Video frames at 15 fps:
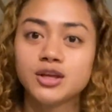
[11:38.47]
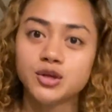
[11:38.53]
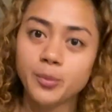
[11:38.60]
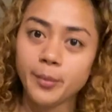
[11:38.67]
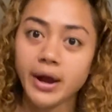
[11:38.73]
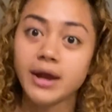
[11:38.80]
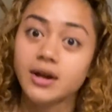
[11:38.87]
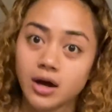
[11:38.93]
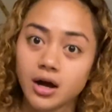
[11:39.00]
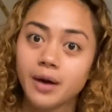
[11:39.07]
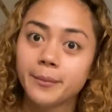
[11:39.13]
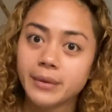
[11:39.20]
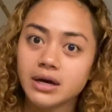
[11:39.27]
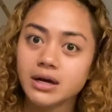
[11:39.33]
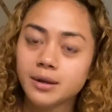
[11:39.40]
might not,
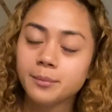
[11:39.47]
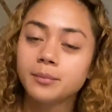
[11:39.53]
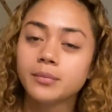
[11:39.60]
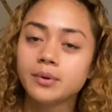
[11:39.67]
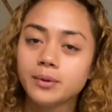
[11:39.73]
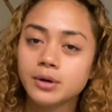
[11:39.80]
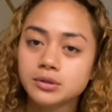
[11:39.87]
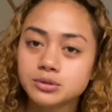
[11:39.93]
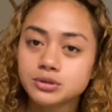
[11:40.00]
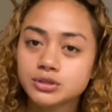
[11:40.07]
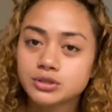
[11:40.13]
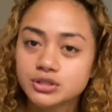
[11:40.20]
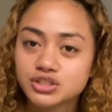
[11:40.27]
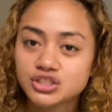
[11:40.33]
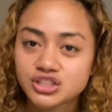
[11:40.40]
but
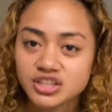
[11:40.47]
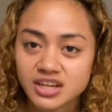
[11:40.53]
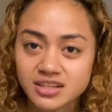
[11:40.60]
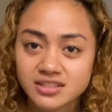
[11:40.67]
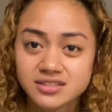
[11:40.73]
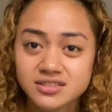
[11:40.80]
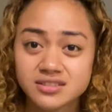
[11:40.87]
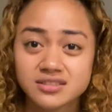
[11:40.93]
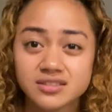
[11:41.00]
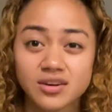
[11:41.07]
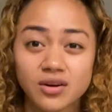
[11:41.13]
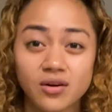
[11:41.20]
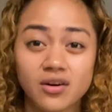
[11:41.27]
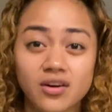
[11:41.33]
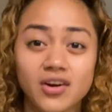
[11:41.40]
most chances
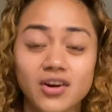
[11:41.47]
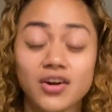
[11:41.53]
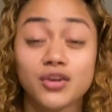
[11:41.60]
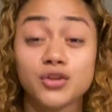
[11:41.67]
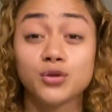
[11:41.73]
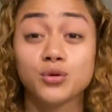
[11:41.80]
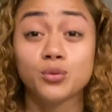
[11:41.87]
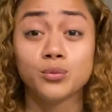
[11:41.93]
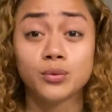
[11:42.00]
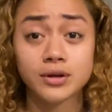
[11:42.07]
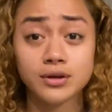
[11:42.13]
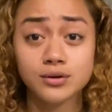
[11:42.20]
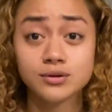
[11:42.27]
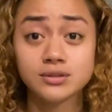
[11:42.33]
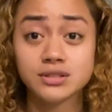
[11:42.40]
are you
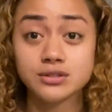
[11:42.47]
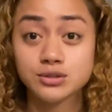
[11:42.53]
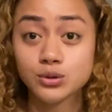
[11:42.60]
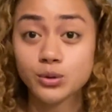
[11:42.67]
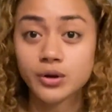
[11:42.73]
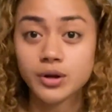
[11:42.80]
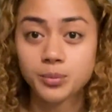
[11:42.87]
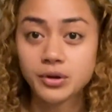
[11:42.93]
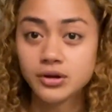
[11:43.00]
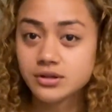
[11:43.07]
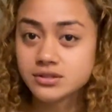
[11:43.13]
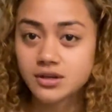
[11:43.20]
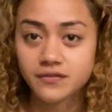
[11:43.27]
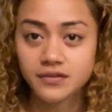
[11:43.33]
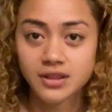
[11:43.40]
will, since you already put
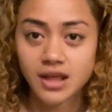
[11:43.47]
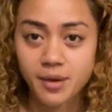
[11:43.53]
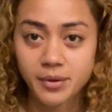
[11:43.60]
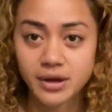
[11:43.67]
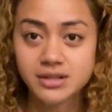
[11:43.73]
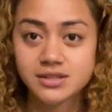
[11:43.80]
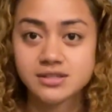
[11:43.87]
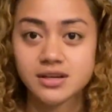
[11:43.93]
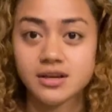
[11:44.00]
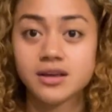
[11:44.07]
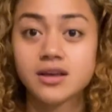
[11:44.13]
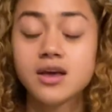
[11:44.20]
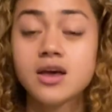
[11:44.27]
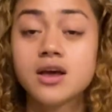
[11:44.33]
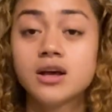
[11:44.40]
yourself in that mindset.
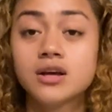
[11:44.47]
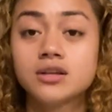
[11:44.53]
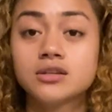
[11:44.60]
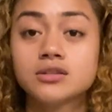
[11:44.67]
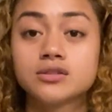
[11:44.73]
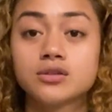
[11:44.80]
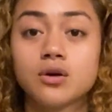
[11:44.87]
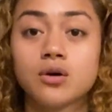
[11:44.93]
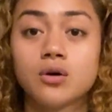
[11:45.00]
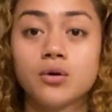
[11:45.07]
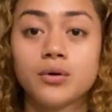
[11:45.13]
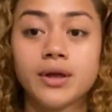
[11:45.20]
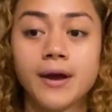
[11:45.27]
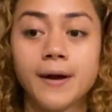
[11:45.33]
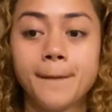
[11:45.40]
So
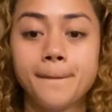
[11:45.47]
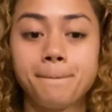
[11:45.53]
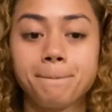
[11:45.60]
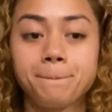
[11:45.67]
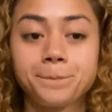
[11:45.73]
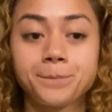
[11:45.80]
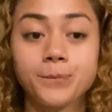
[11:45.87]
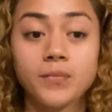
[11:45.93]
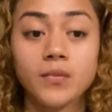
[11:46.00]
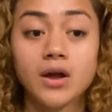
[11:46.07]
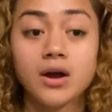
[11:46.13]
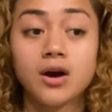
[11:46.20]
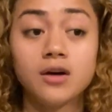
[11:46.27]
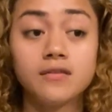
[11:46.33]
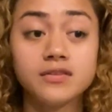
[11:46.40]
yeah,
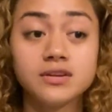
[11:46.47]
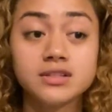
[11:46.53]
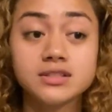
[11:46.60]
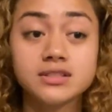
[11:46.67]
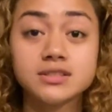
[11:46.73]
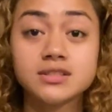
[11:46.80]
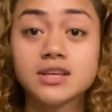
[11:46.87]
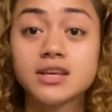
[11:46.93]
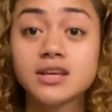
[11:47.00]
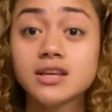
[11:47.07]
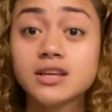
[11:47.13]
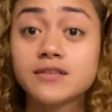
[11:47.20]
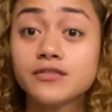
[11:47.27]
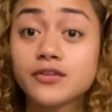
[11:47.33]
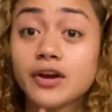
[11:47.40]
confidence is
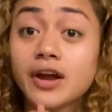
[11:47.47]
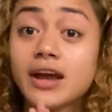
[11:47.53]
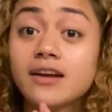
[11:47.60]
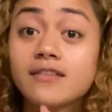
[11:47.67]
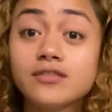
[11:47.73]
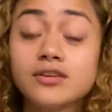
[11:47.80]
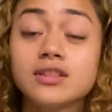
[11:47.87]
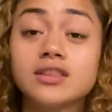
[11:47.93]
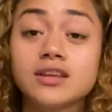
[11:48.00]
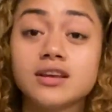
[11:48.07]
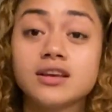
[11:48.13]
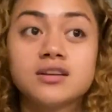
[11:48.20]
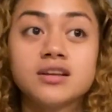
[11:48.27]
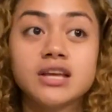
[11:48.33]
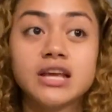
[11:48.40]
key for
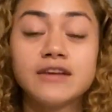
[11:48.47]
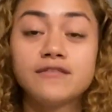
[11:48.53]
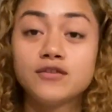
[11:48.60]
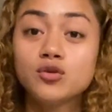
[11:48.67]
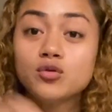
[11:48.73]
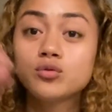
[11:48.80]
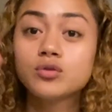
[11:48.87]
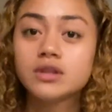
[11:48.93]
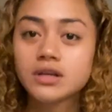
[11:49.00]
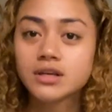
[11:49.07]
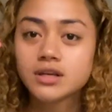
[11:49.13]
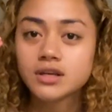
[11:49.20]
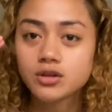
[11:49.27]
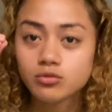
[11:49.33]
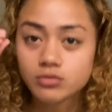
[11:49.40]
everything. If you
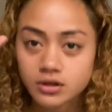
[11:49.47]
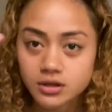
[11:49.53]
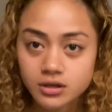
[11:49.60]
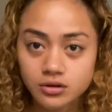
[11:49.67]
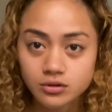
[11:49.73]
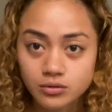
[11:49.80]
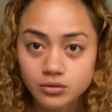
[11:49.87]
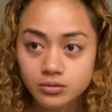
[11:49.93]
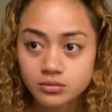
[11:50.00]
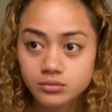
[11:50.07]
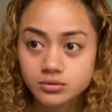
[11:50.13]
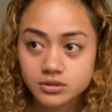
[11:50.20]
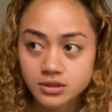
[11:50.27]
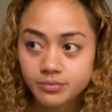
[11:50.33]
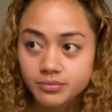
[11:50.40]
think you can do
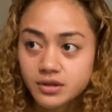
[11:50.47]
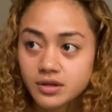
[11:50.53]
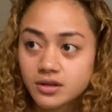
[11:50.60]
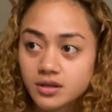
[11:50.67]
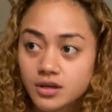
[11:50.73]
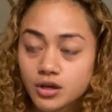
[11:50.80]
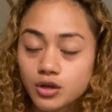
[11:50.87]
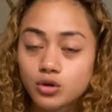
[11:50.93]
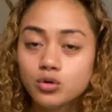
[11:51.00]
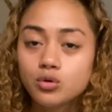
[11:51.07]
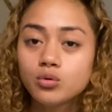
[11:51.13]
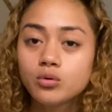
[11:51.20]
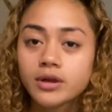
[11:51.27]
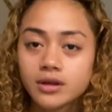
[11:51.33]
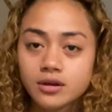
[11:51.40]
something, you
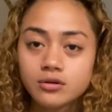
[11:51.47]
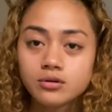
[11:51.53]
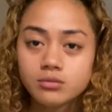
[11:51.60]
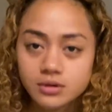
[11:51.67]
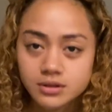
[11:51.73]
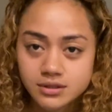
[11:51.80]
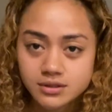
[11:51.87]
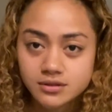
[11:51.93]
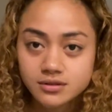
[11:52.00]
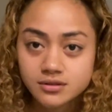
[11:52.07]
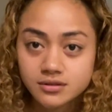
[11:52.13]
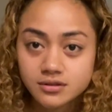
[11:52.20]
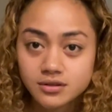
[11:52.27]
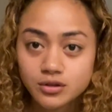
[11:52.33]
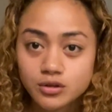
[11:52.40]
can do it.
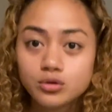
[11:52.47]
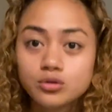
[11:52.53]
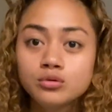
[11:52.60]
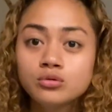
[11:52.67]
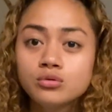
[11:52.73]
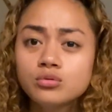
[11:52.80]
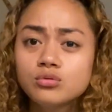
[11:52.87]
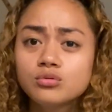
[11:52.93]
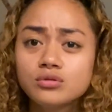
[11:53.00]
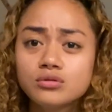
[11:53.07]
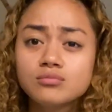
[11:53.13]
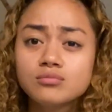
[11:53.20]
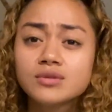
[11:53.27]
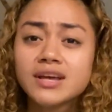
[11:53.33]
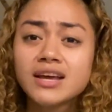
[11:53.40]
You
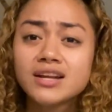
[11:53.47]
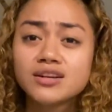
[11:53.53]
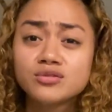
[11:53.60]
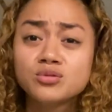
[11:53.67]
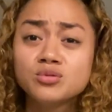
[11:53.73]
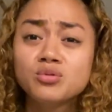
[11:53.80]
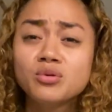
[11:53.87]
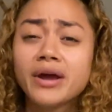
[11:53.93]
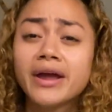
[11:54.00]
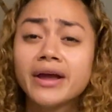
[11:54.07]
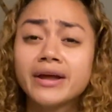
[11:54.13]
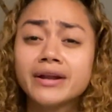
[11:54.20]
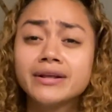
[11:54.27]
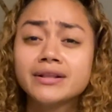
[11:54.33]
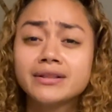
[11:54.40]
can do
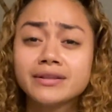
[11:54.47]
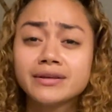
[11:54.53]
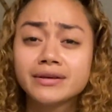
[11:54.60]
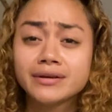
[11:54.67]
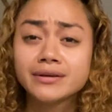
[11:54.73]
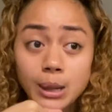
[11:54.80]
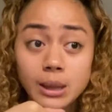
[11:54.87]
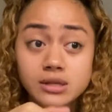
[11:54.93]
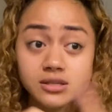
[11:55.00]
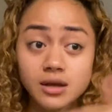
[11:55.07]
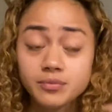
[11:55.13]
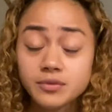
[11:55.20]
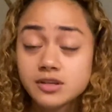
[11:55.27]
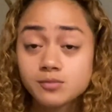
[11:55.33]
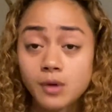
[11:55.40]
anything. Some
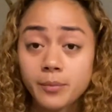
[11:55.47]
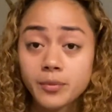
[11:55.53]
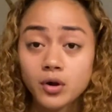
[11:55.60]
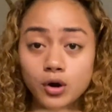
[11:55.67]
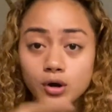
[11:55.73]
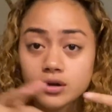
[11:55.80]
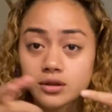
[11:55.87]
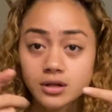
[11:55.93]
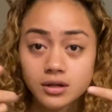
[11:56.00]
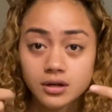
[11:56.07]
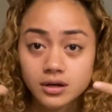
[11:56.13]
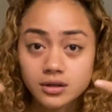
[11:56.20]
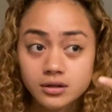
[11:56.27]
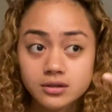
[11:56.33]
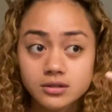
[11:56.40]
things might be harder than
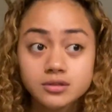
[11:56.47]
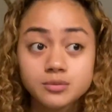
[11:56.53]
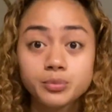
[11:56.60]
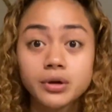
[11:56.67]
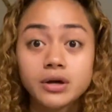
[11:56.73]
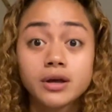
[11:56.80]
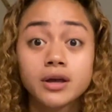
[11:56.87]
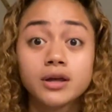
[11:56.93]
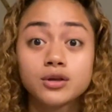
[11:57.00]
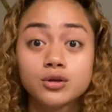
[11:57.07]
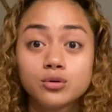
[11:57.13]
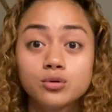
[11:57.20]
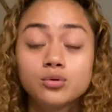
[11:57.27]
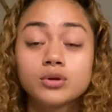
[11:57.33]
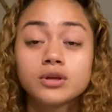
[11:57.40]
others, but
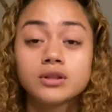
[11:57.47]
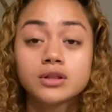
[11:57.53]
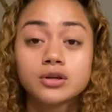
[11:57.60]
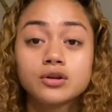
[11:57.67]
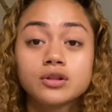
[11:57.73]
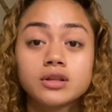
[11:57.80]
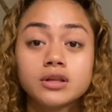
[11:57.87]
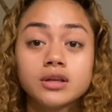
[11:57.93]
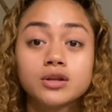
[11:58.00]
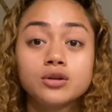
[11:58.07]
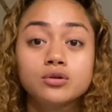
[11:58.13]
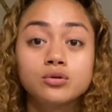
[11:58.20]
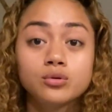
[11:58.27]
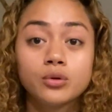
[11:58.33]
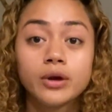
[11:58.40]
you can literally
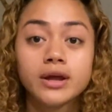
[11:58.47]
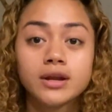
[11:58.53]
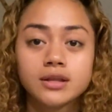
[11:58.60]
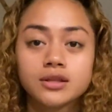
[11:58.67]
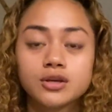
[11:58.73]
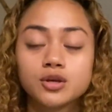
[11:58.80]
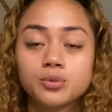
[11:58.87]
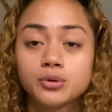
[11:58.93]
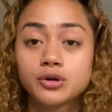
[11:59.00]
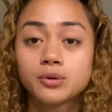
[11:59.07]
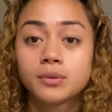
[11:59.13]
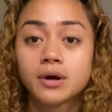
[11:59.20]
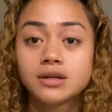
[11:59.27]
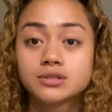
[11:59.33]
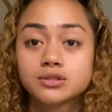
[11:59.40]
do anything you put your
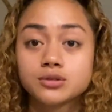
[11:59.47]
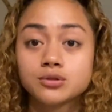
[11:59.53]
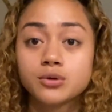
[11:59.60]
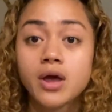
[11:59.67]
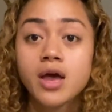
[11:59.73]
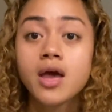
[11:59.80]
mind to,